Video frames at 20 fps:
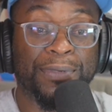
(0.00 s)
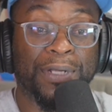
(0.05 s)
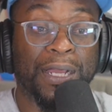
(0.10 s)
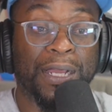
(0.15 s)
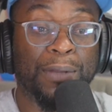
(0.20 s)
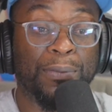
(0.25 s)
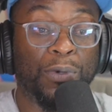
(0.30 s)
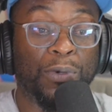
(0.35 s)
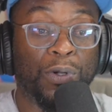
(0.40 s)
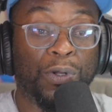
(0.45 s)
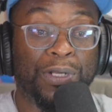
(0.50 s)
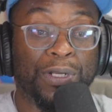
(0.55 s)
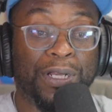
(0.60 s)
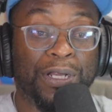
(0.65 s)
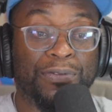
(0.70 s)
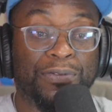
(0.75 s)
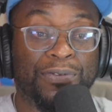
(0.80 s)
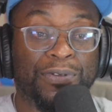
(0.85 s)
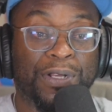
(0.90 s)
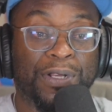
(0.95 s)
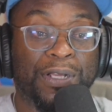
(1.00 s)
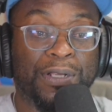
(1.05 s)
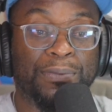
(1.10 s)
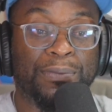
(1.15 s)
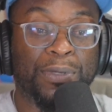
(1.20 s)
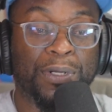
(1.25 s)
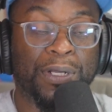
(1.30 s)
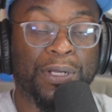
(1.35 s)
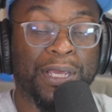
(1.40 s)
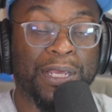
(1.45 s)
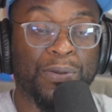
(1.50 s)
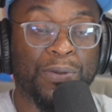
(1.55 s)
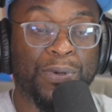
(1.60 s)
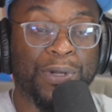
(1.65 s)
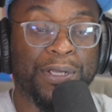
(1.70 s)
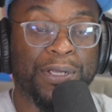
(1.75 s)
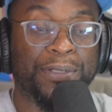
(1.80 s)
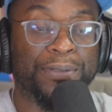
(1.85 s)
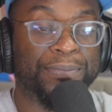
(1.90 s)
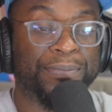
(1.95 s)
I'm all down for that. But
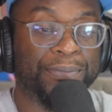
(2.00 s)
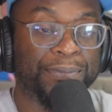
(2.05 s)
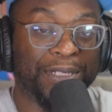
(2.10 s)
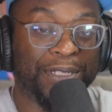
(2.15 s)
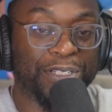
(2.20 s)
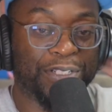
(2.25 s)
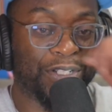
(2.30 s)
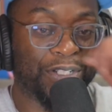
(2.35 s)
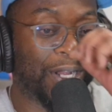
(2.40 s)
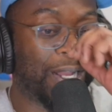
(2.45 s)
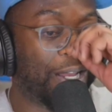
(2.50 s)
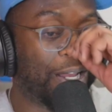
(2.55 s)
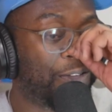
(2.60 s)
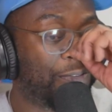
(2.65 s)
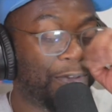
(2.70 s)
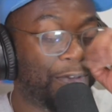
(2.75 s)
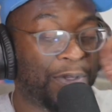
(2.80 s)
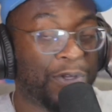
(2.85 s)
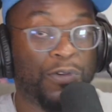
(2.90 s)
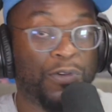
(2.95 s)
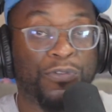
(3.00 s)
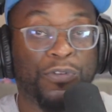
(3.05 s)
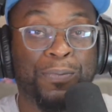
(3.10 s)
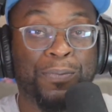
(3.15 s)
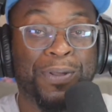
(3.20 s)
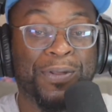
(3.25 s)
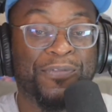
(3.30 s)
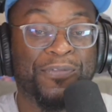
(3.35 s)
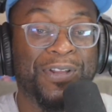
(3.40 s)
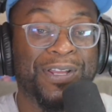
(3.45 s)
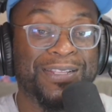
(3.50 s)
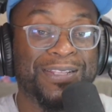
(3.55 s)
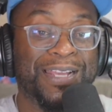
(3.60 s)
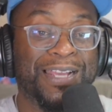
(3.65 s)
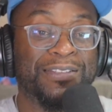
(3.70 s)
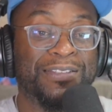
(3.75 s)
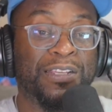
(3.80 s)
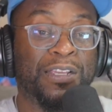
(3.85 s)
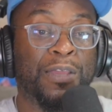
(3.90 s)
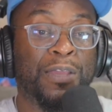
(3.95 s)
anyway, let's check out this video from
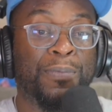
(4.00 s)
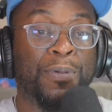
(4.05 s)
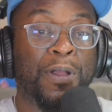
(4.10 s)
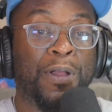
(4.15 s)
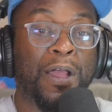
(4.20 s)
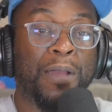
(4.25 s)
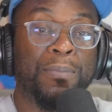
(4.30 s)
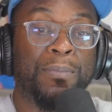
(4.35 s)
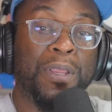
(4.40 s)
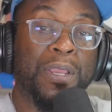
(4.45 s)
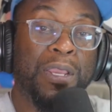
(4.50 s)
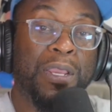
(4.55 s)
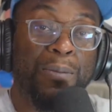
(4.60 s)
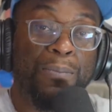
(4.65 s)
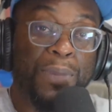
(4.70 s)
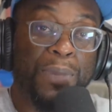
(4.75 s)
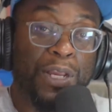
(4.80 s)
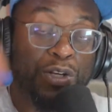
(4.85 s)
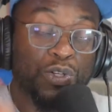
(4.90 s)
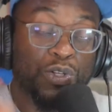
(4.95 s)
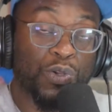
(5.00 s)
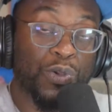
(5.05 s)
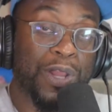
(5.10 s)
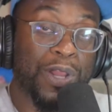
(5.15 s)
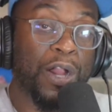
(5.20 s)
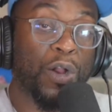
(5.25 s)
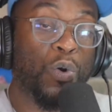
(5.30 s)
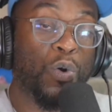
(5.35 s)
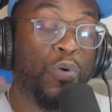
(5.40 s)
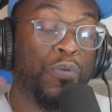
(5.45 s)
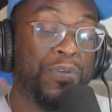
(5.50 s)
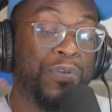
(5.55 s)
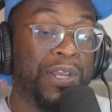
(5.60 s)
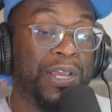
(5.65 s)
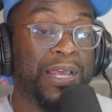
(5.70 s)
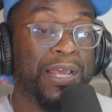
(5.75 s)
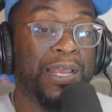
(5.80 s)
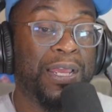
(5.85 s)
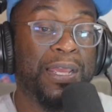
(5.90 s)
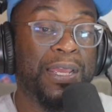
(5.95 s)
Fantastic Hip Hop. Make sure y'all go over
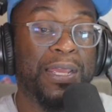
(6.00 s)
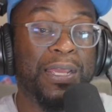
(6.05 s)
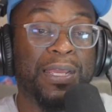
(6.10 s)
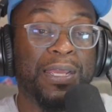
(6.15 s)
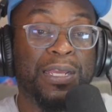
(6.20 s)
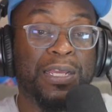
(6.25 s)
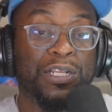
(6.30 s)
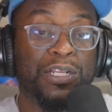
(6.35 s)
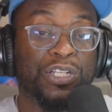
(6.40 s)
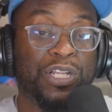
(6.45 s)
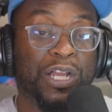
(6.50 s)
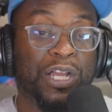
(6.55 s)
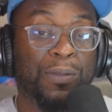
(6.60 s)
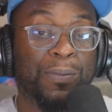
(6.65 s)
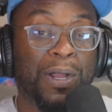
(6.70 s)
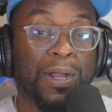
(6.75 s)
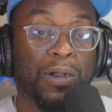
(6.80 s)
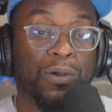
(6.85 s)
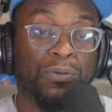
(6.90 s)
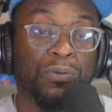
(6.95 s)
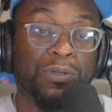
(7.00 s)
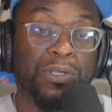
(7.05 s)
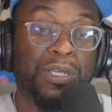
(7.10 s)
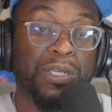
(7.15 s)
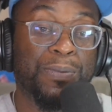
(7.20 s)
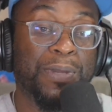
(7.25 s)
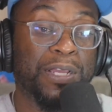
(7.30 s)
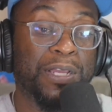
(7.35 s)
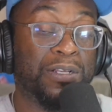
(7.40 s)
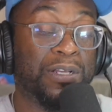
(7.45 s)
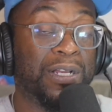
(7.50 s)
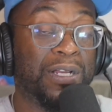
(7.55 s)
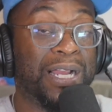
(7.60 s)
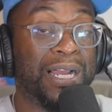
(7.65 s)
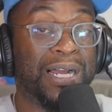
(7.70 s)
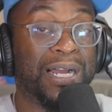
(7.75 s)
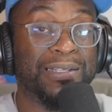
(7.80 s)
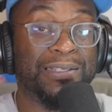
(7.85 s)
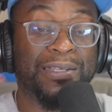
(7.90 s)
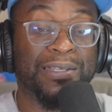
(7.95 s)
there, check him out. He make good
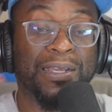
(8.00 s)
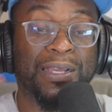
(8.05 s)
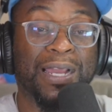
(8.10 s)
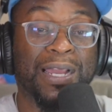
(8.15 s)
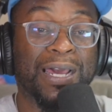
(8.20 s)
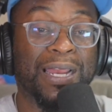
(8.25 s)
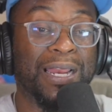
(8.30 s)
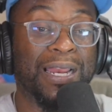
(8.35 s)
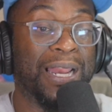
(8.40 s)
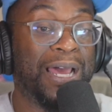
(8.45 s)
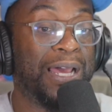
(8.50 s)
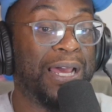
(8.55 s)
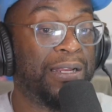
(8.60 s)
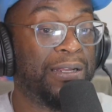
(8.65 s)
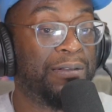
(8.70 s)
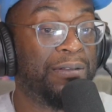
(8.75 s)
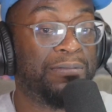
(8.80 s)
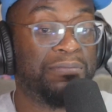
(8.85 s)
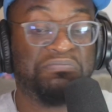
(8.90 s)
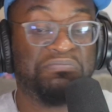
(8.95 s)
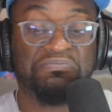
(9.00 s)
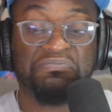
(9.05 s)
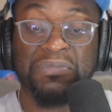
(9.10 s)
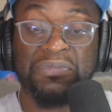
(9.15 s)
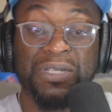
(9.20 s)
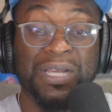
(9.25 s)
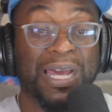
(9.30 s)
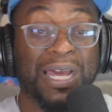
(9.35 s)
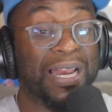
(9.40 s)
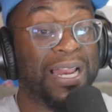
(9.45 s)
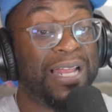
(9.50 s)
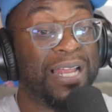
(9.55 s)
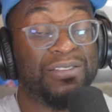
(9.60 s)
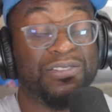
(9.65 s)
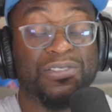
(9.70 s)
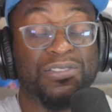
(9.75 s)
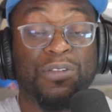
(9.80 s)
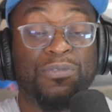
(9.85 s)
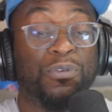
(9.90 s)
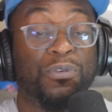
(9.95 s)
content. Got a lot of
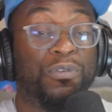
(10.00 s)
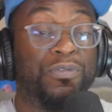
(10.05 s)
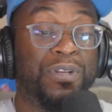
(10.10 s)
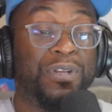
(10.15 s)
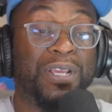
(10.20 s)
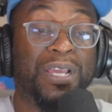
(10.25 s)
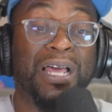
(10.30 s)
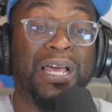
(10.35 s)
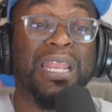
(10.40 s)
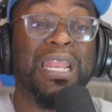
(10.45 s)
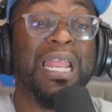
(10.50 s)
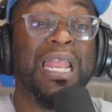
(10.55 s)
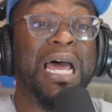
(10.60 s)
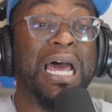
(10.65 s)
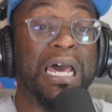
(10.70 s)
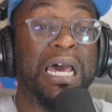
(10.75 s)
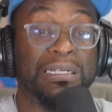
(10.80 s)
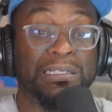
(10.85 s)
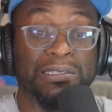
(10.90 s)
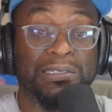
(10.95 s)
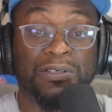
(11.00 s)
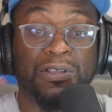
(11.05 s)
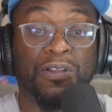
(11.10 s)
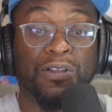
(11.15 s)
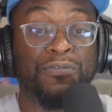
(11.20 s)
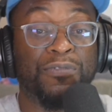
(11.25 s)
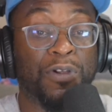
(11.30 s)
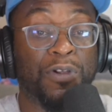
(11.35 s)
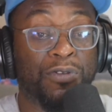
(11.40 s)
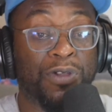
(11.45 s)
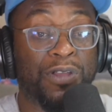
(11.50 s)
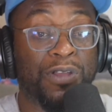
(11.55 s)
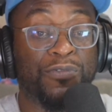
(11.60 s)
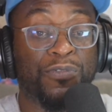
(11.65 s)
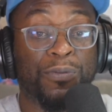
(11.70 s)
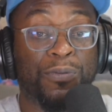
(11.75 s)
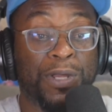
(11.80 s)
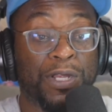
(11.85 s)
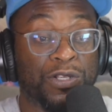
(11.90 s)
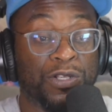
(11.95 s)
stuff over there. A lot of stuff. Very
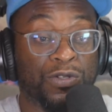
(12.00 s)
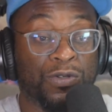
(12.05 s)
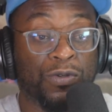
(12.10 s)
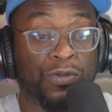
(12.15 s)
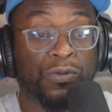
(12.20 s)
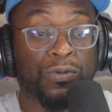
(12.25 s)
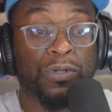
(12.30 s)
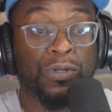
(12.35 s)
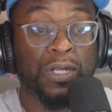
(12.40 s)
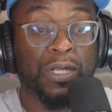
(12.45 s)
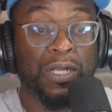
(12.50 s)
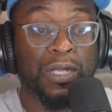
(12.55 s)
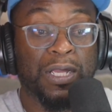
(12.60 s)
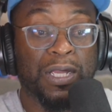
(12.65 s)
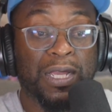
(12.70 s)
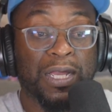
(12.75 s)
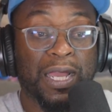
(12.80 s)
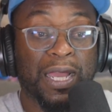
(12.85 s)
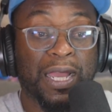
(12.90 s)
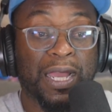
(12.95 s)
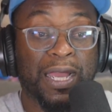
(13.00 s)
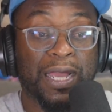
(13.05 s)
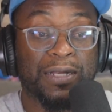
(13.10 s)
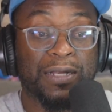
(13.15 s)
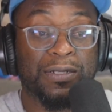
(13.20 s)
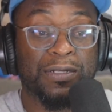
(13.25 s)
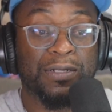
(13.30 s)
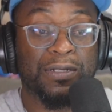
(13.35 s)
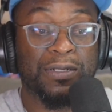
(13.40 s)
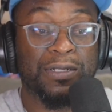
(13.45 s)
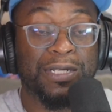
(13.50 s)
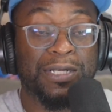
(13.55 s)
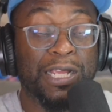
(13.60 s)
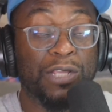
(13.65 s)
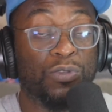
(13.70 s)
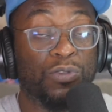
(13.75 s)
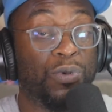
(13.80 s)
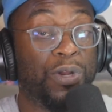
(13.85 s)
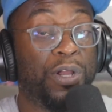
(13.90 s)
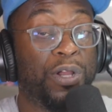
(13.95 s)
informational, and
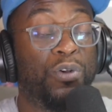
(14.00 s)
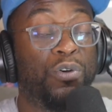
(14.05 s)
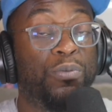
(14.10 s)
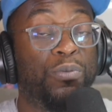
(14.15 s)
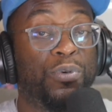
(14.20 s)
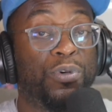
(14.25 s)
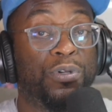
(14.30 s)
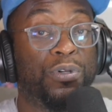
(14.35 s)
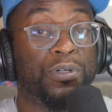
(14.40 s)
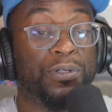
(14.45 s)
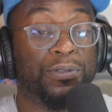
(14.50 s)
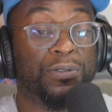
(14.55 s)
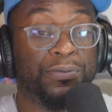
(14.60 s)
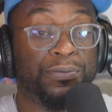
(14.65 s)
they do their homework.